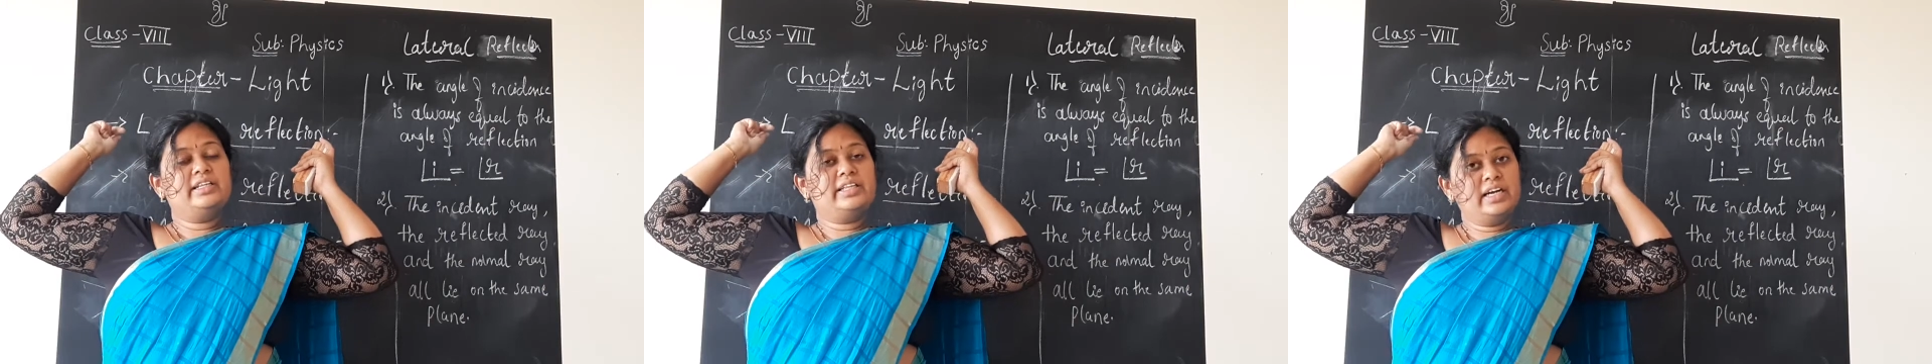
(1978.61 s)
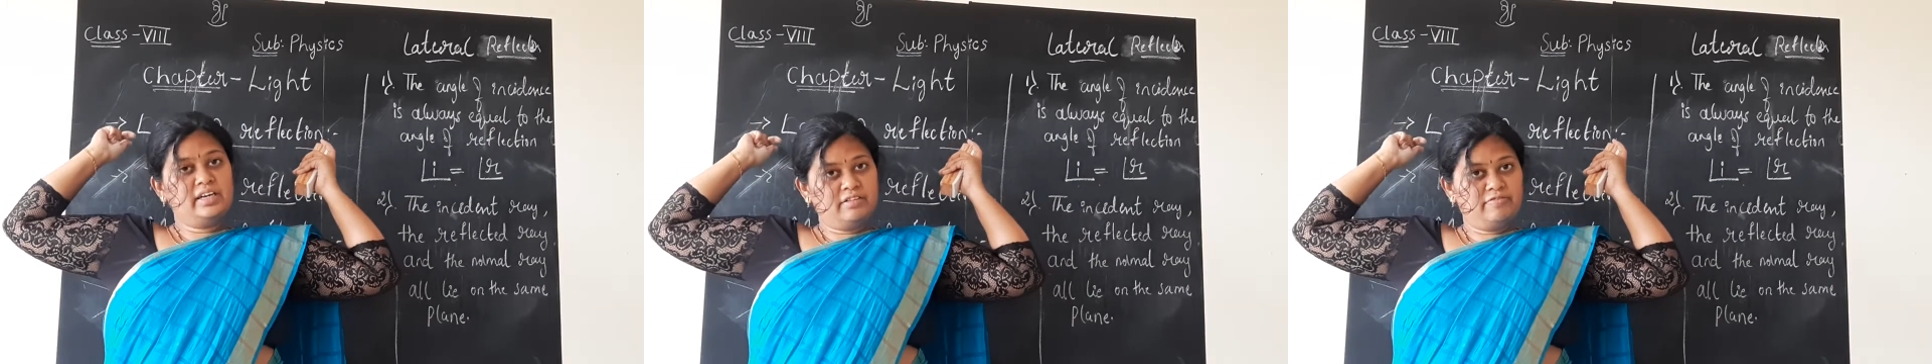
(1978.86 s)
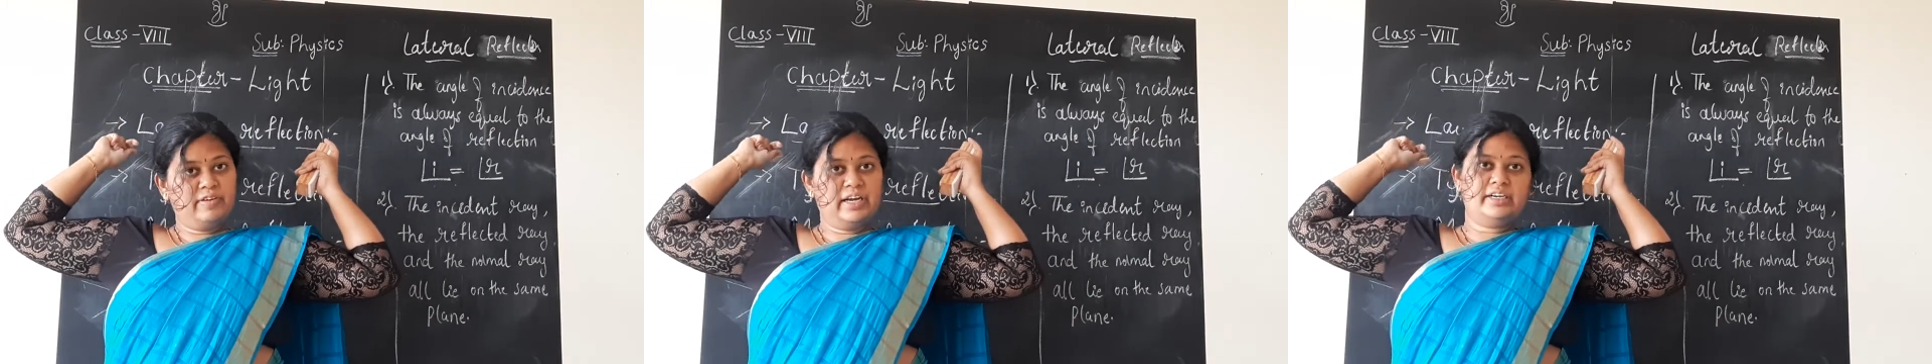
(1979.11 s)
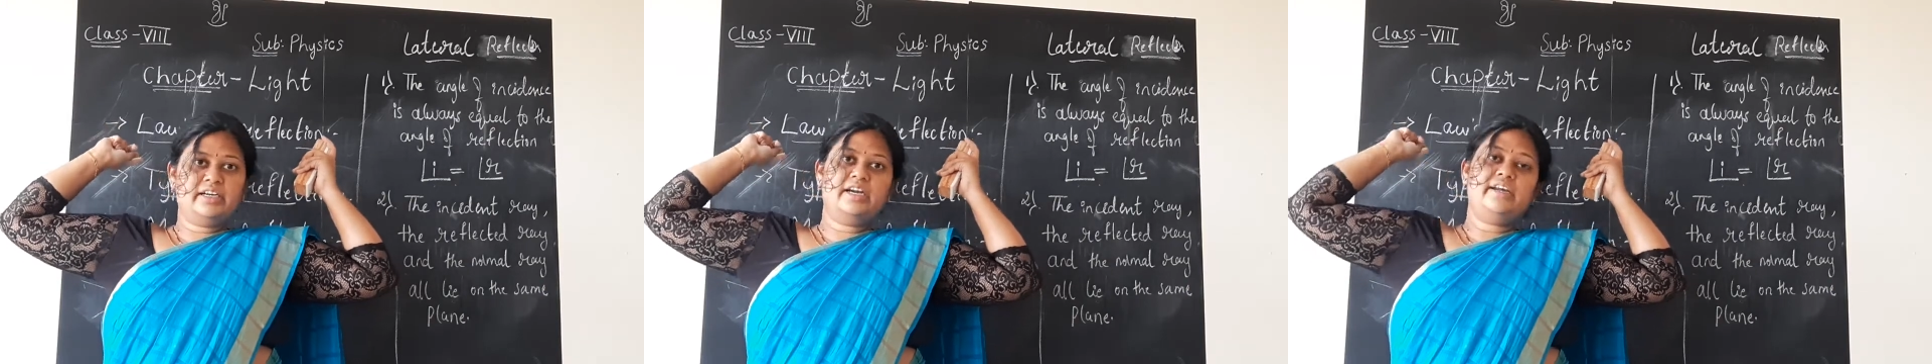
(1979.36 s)
That
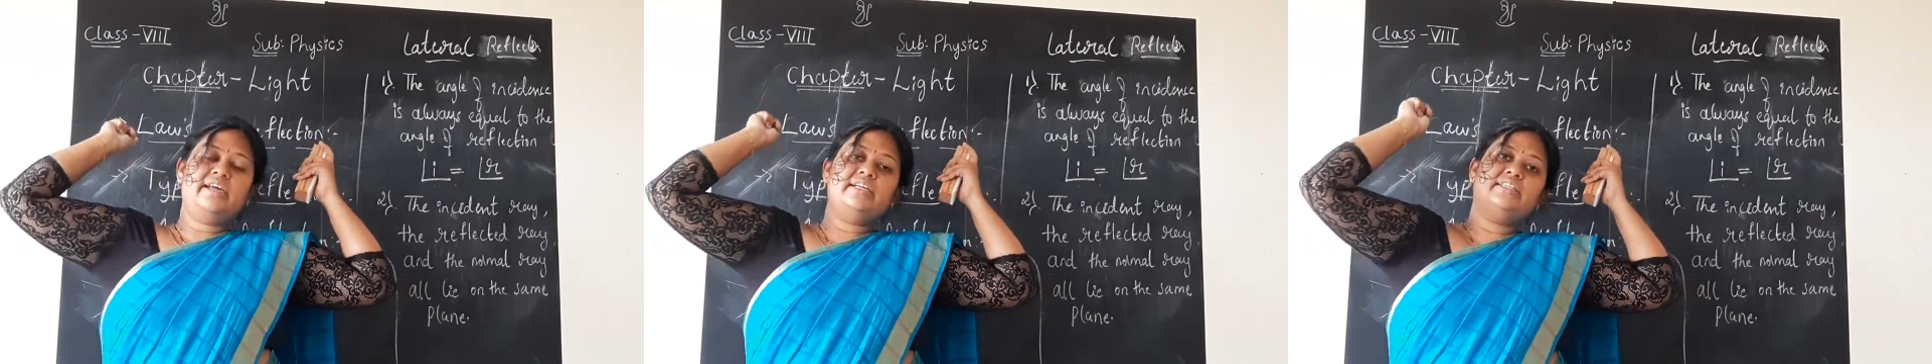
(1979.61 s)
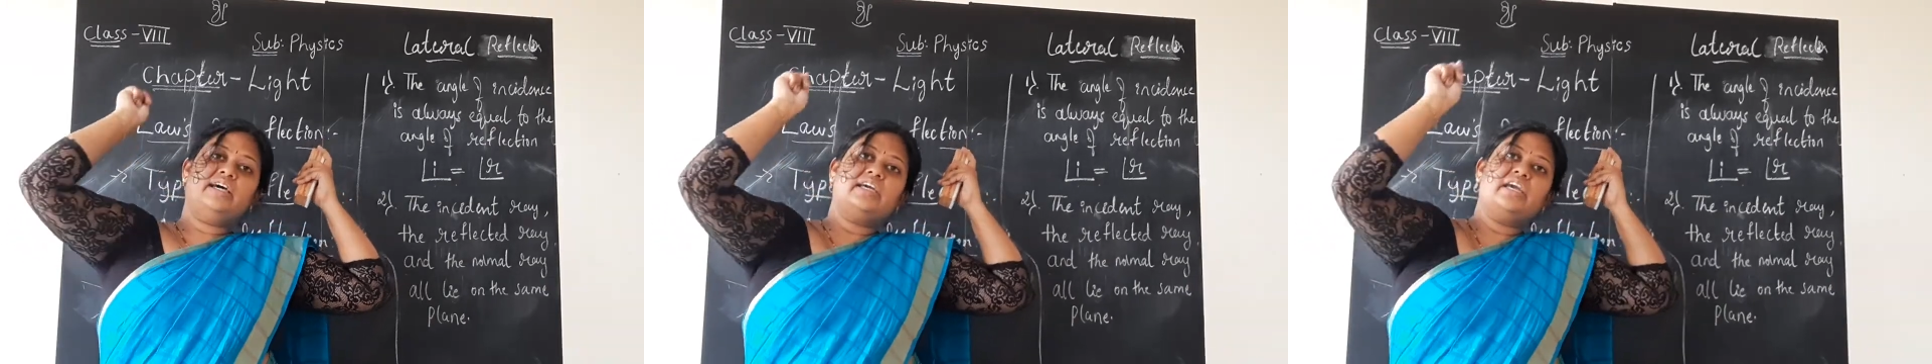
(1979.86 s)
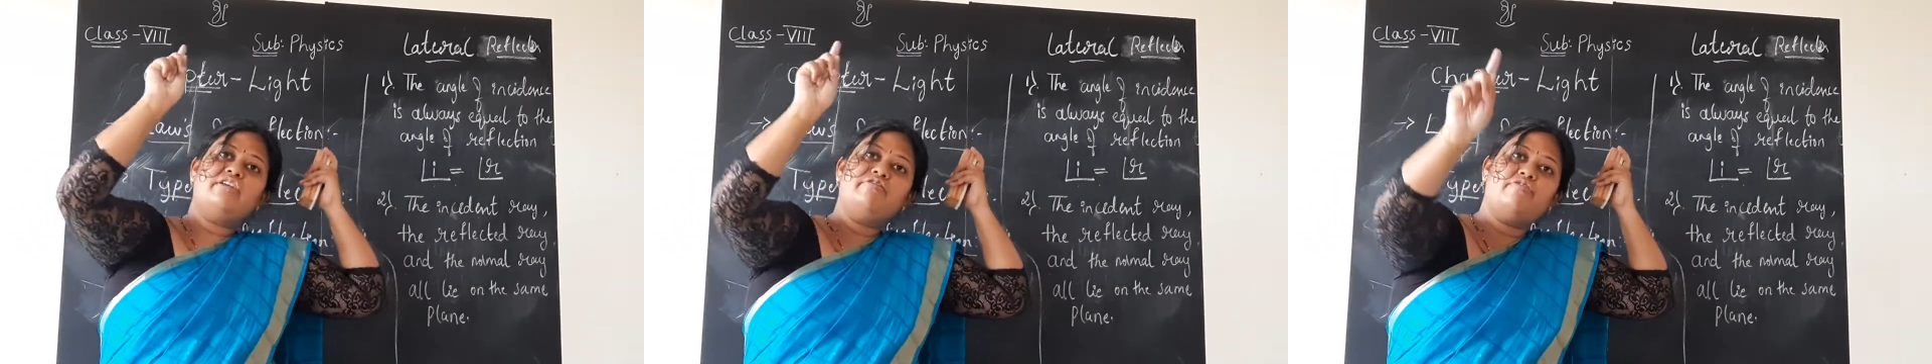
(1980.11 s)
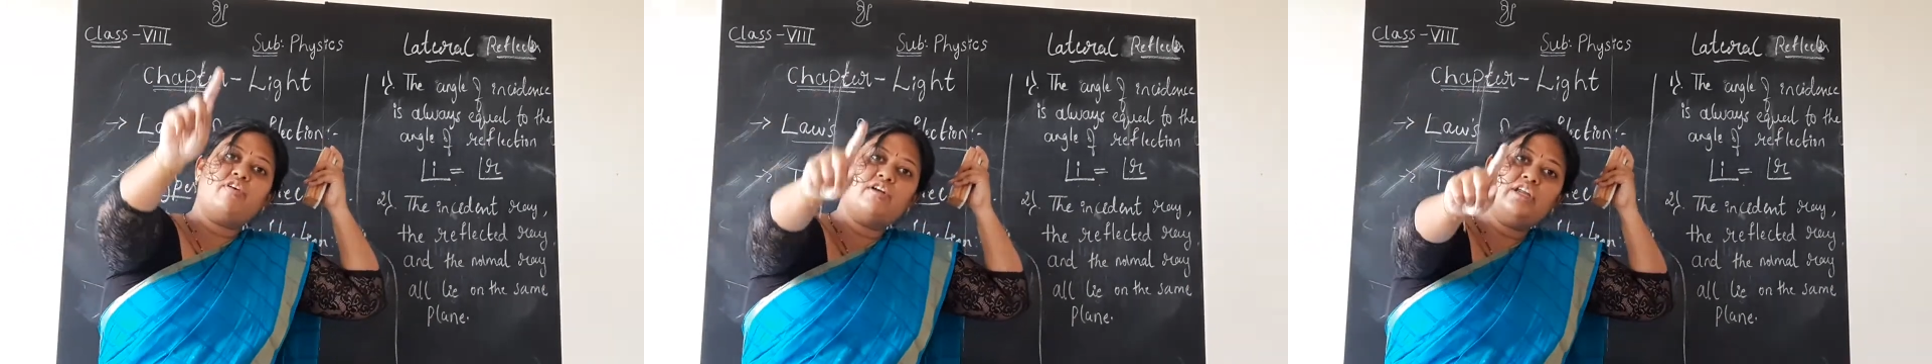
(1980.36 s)
reflected rays again
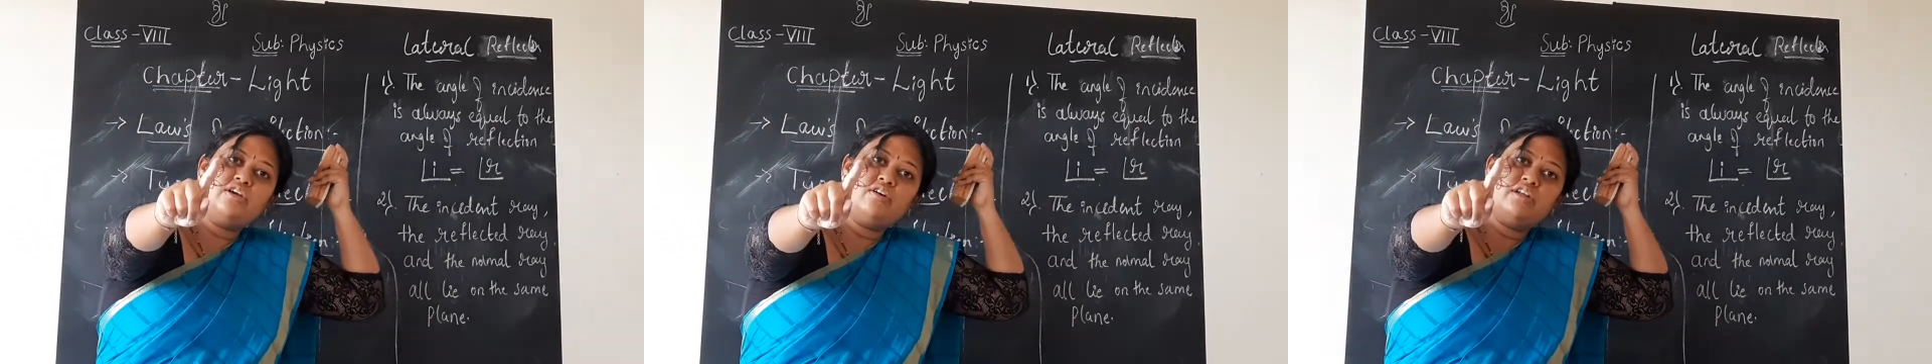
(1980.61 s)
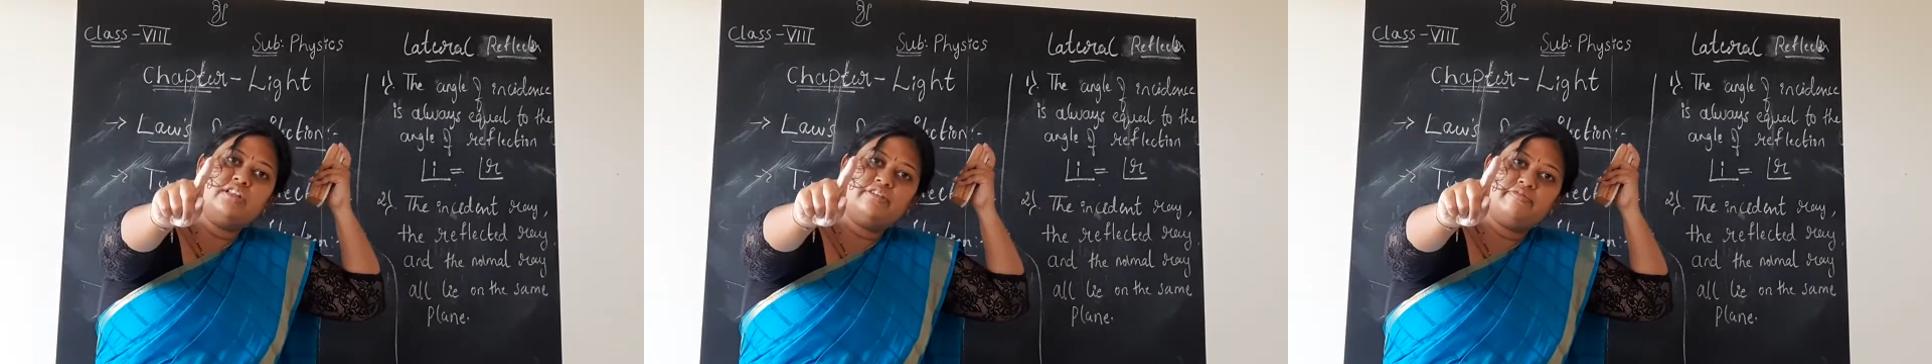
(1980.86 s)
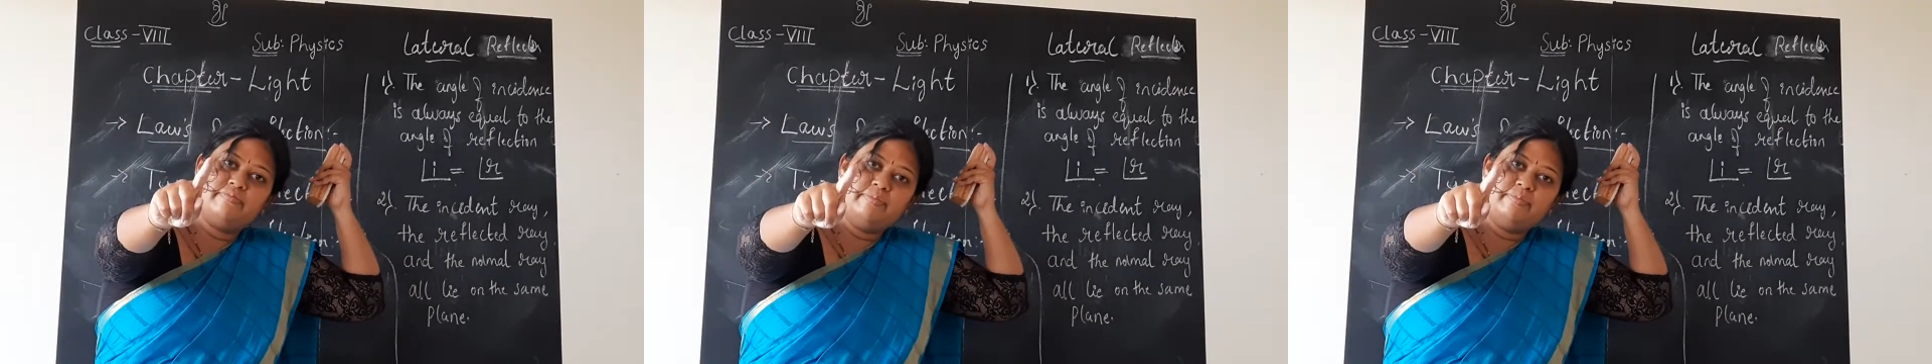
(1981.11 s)
falling on the